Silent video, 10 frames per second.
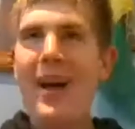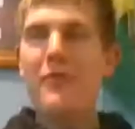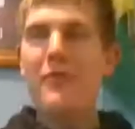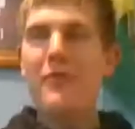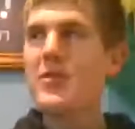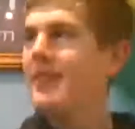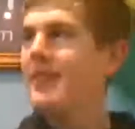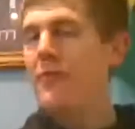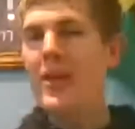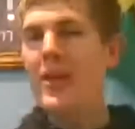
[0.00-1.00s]
firstly, I
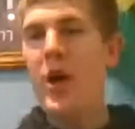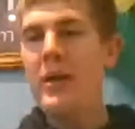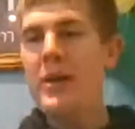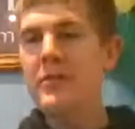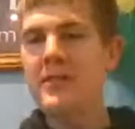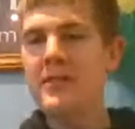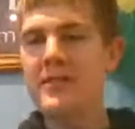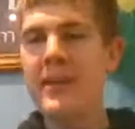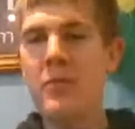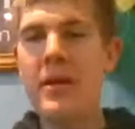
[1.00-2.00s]
really hope people didn't
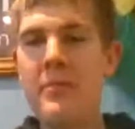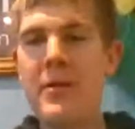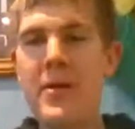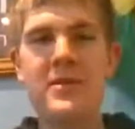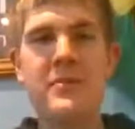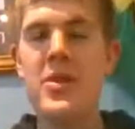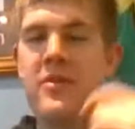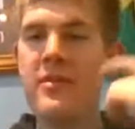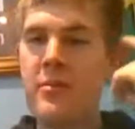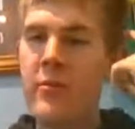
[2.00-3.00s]
see all my embarrassing
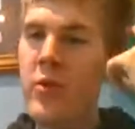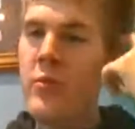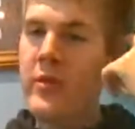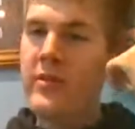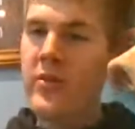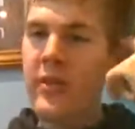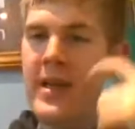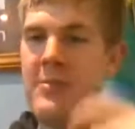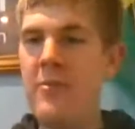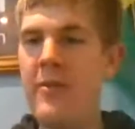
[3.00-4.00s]
pictures in my room when I turned the
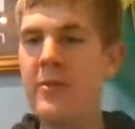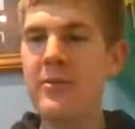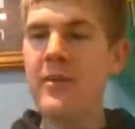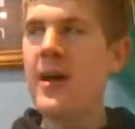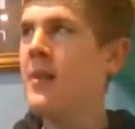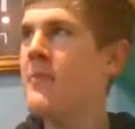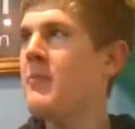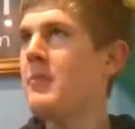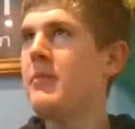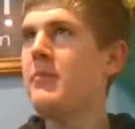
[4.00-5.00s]
camera around.
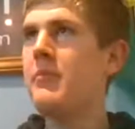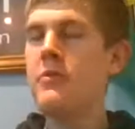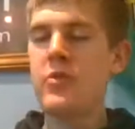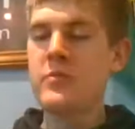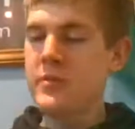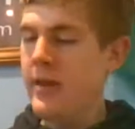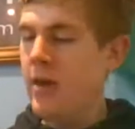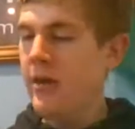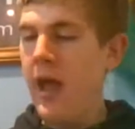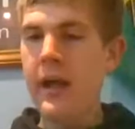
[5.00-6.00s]
My bedroom's a bit
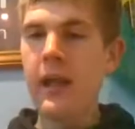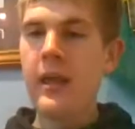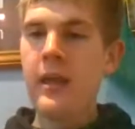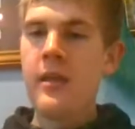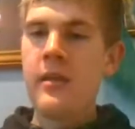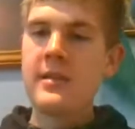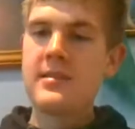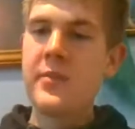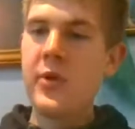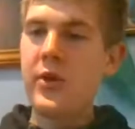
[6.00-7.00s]
archaic. That's
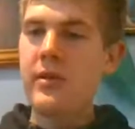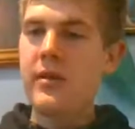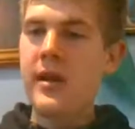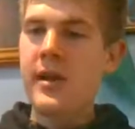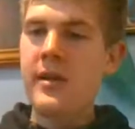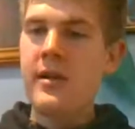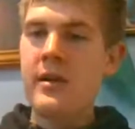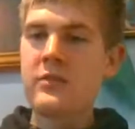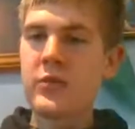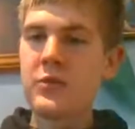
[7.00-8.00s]
the book,
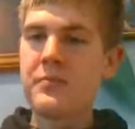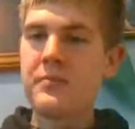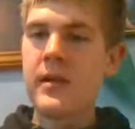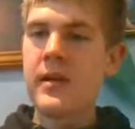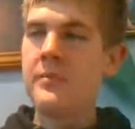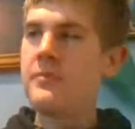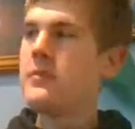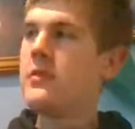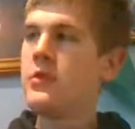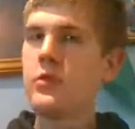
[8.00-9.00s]
Icefall,
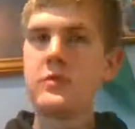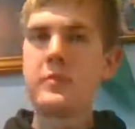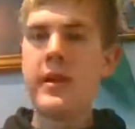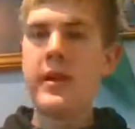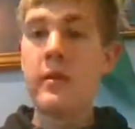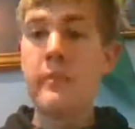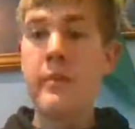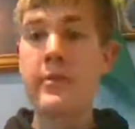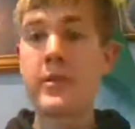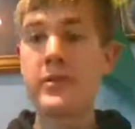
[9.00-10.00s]
endorsed by
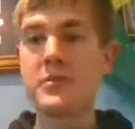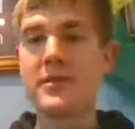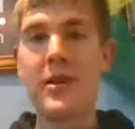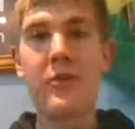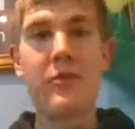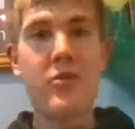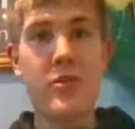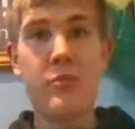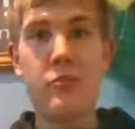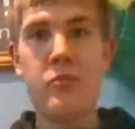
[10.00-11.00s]
Bear Grylls himself, which
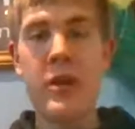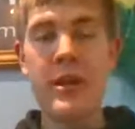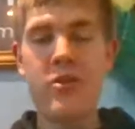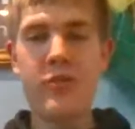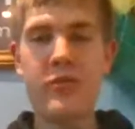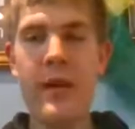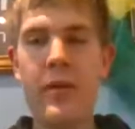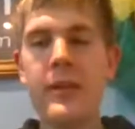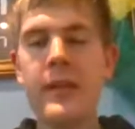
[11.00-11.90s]
I'm pretty chuffed about.